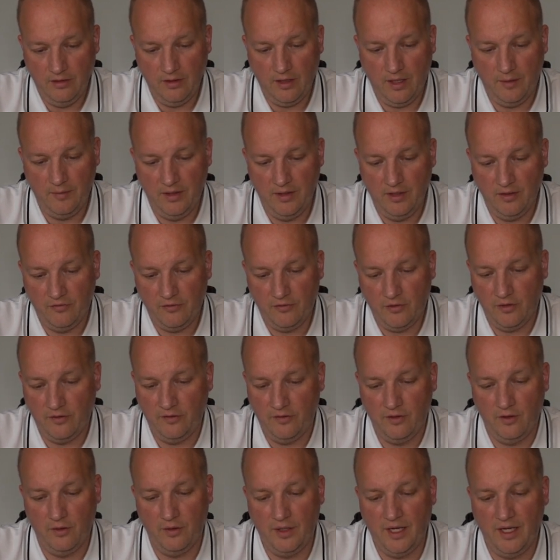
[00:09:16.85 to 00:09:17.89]
I mean, of course,
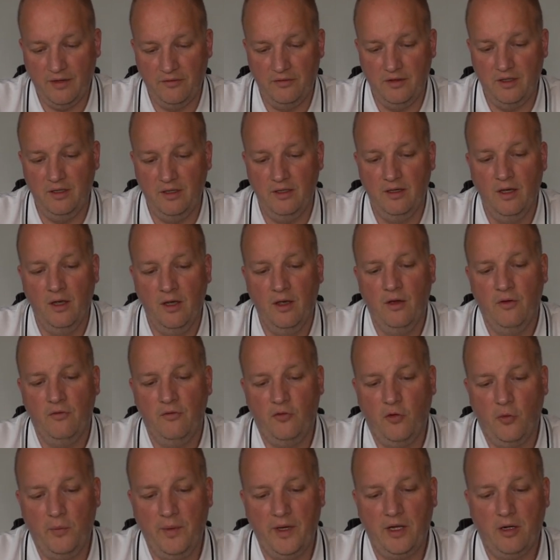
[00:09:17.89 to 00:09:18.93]
you don't have the
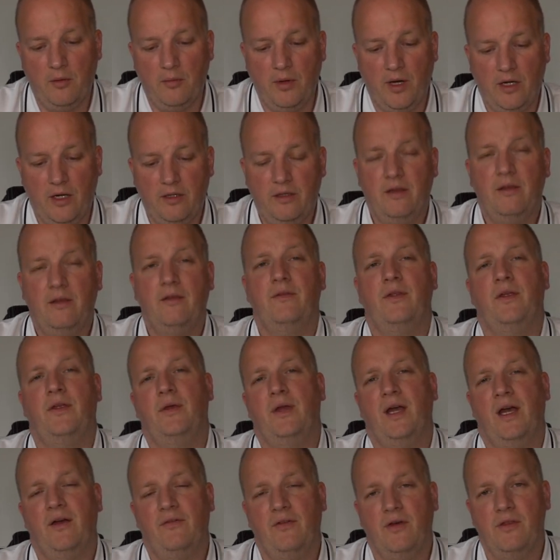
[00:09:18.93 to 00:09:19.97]
full metal body that you
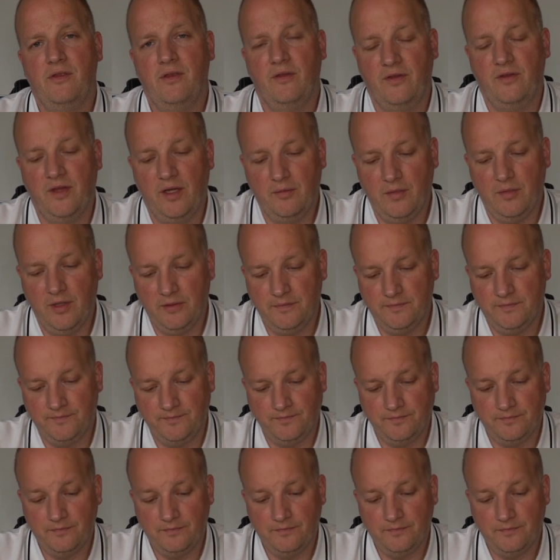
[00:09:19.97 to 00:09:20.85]
have on the Sigma.